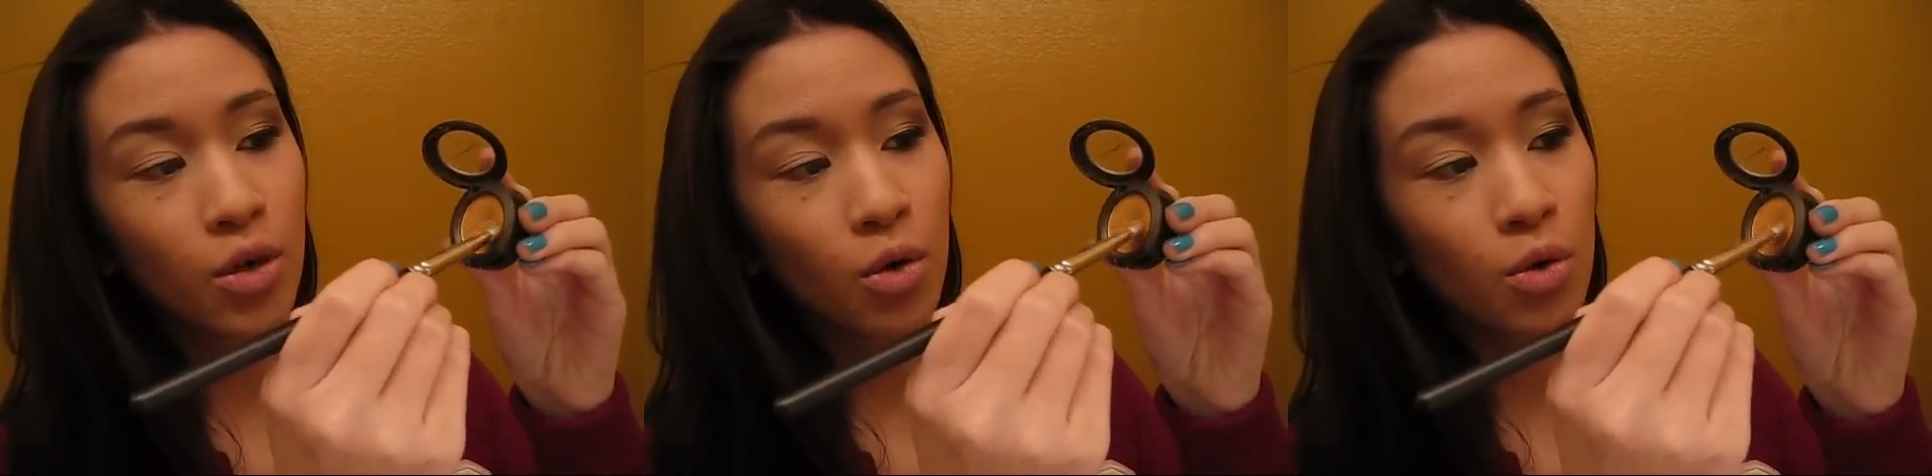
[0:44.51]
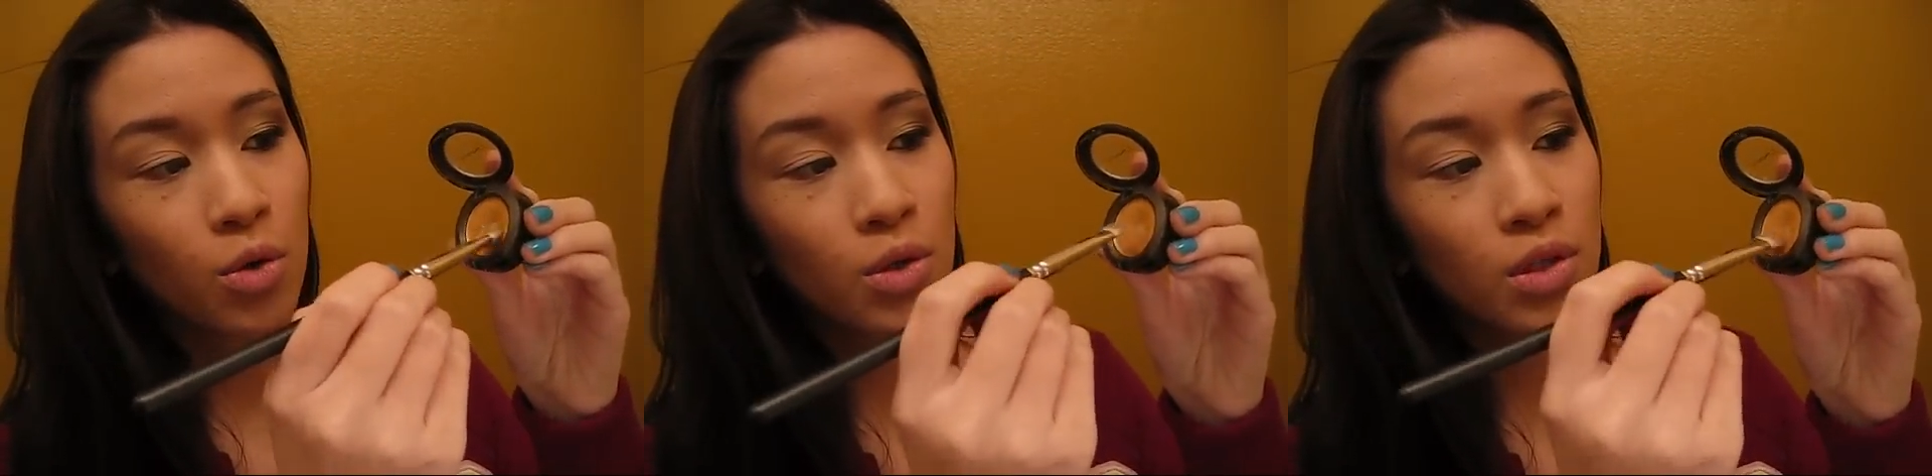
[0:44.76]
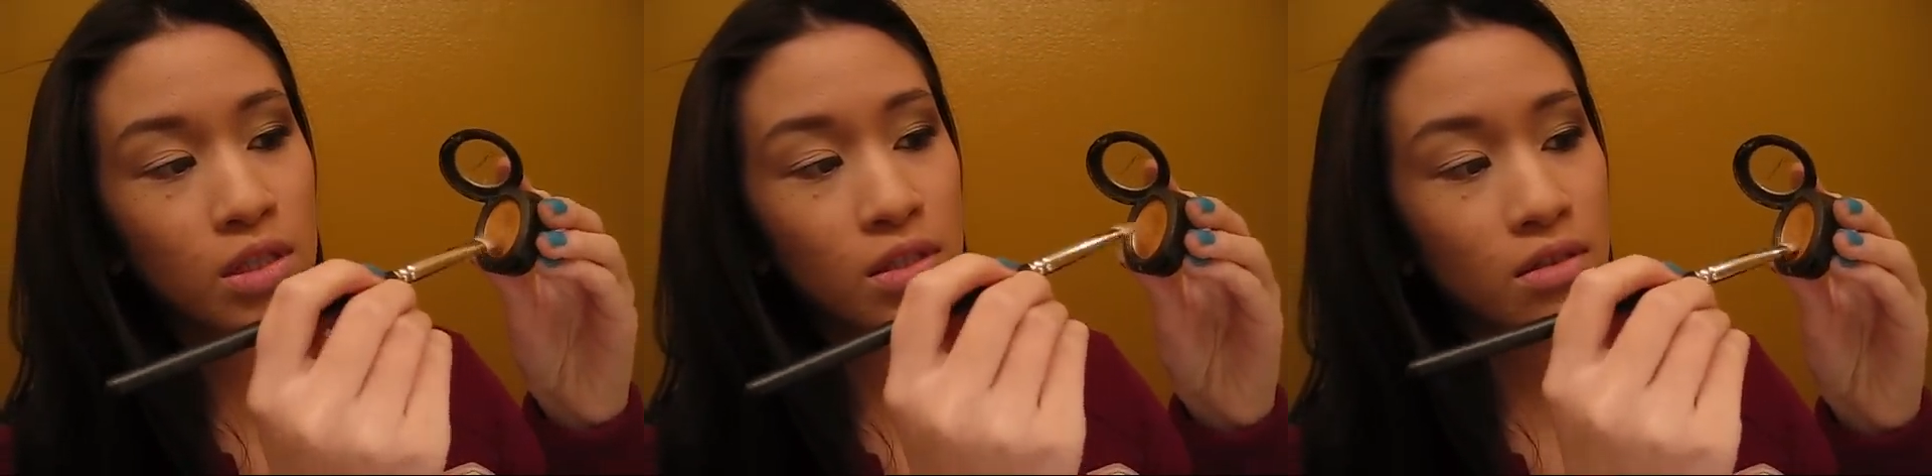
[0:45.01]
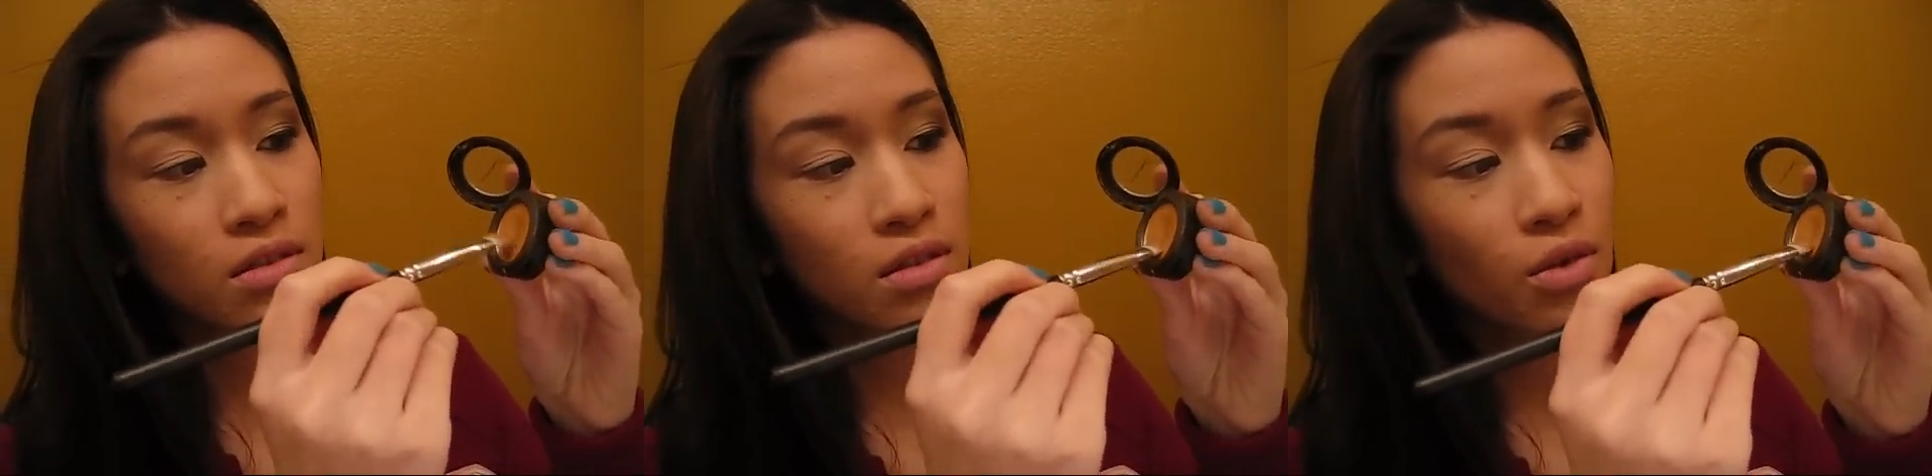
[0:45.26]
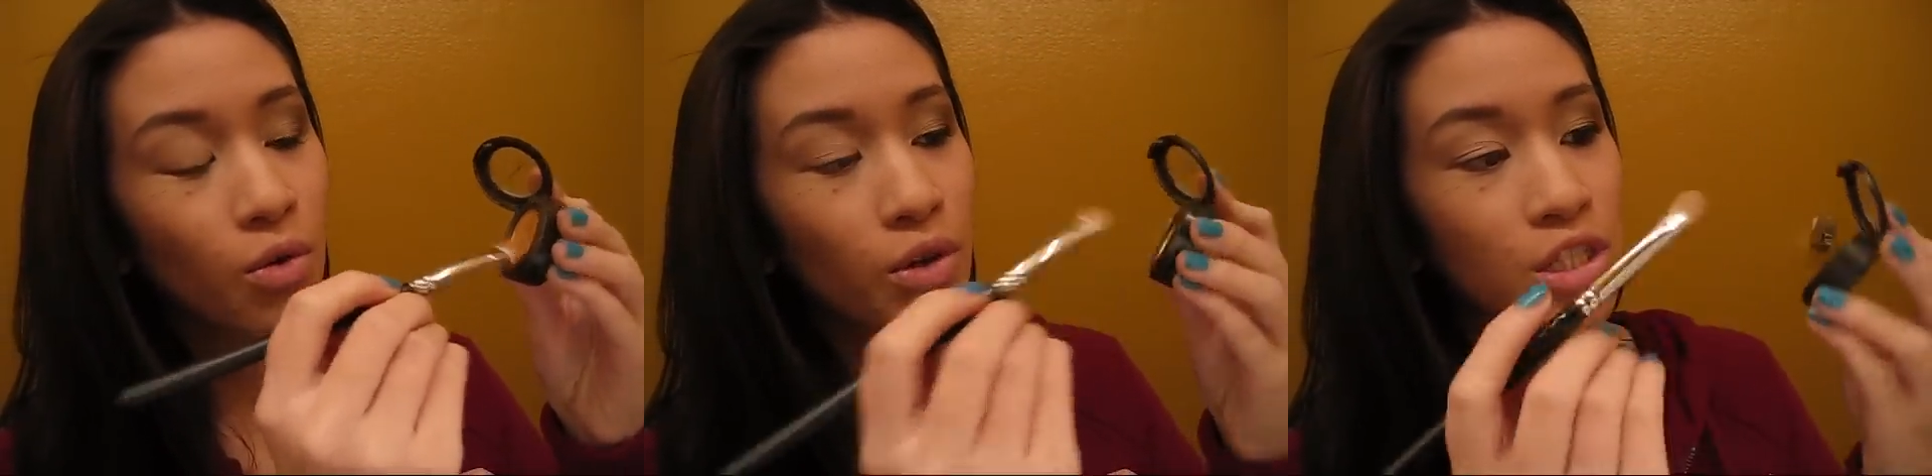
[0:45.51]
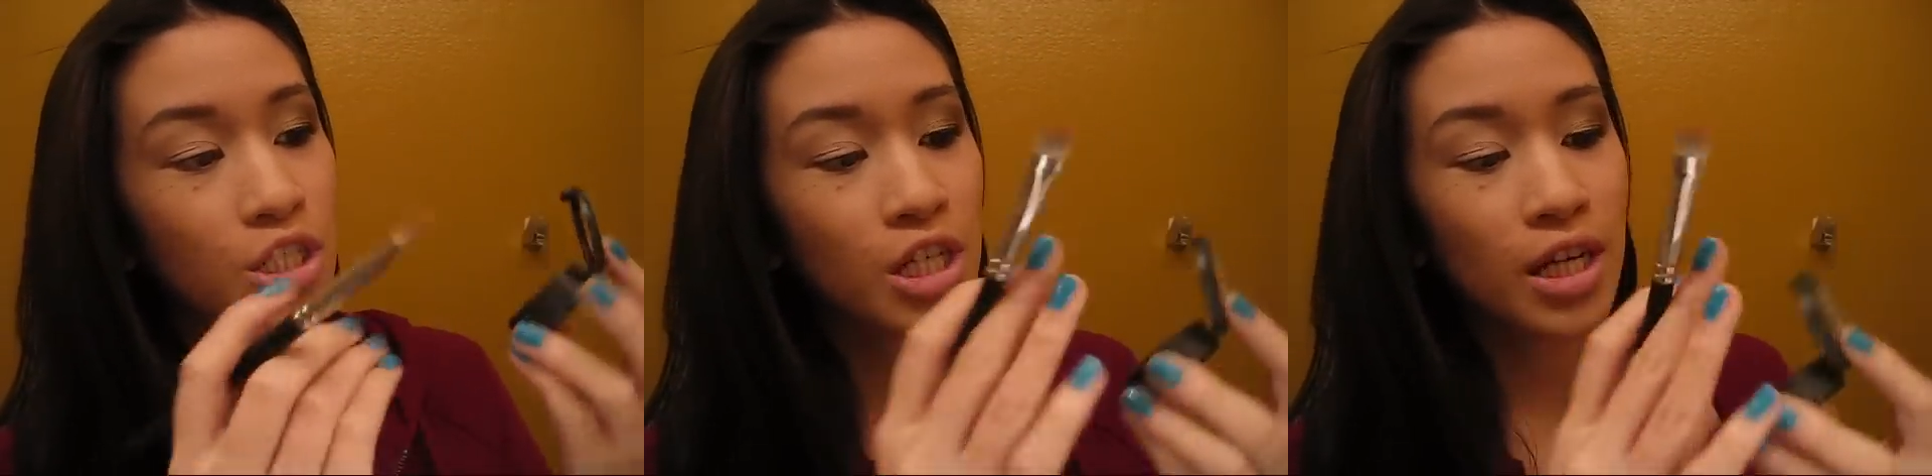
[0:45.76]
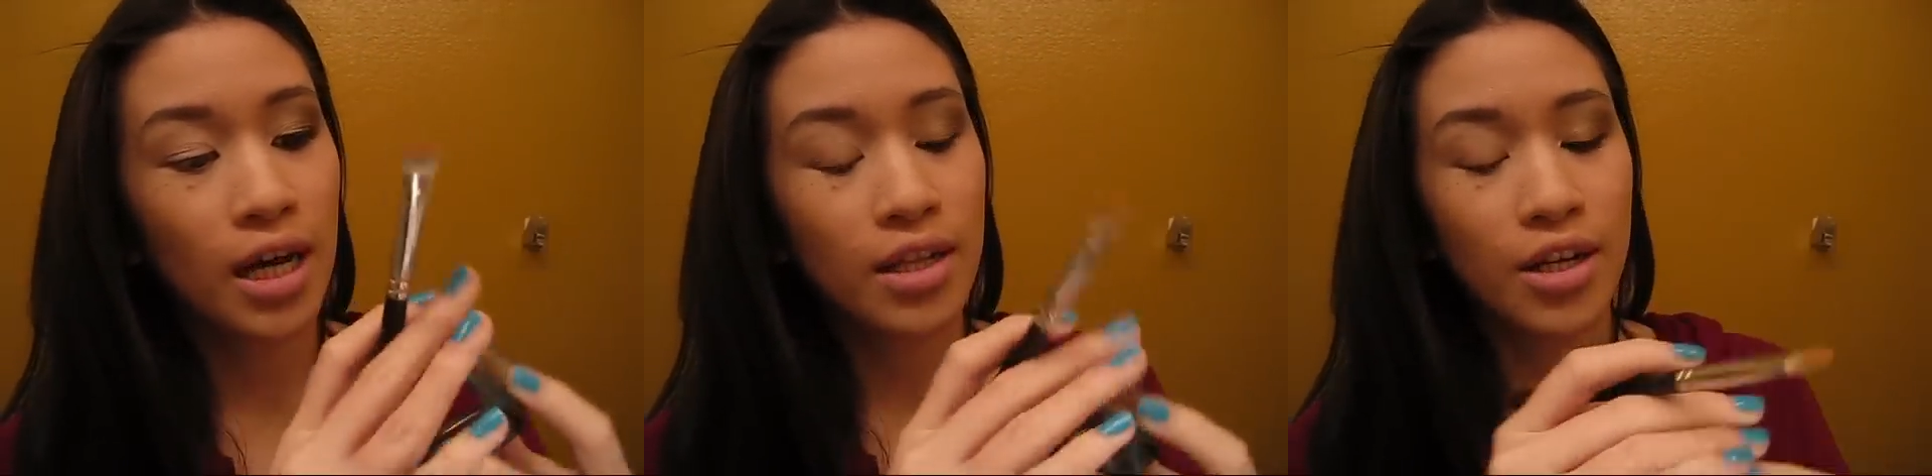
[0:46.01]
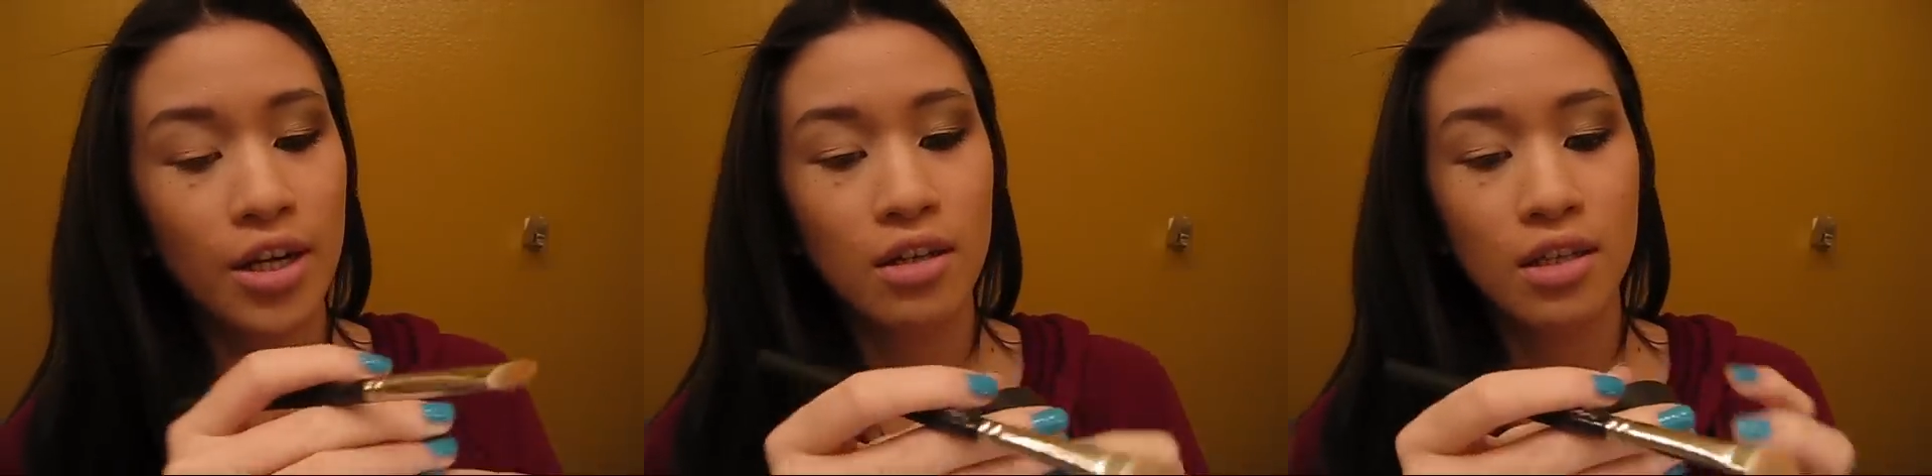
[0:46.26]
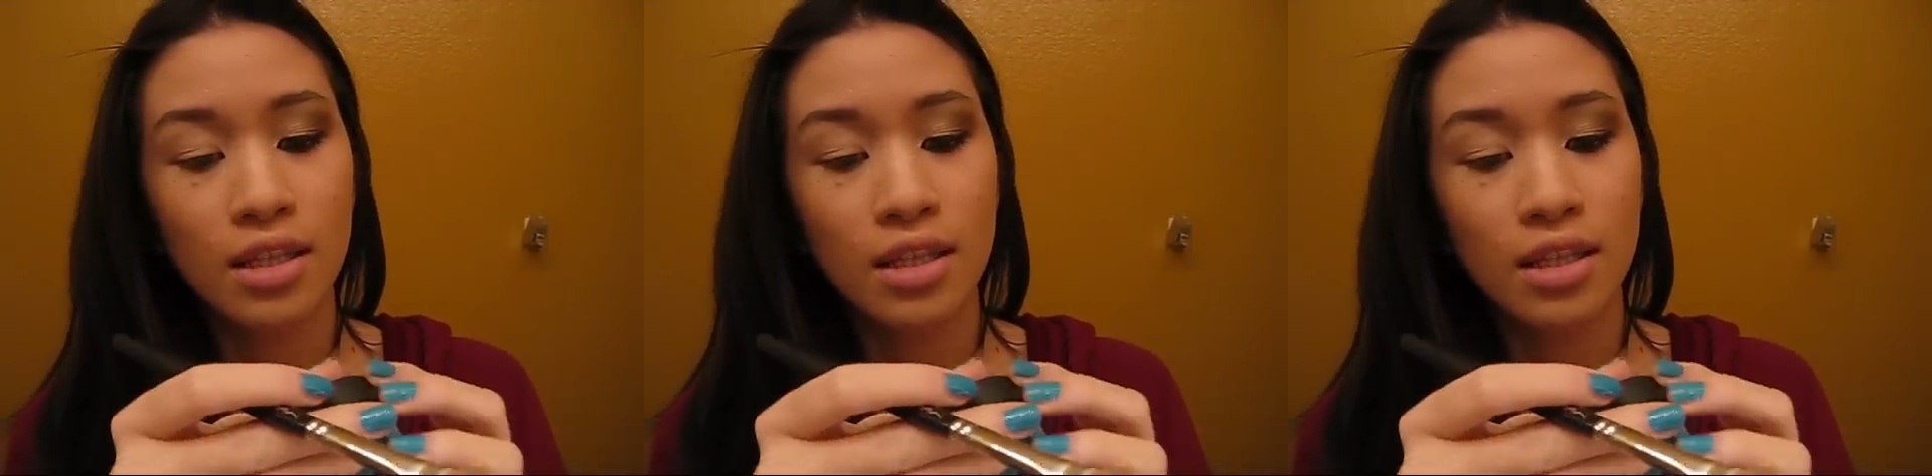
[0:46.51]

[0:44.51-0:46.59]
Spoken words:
gold orangey color,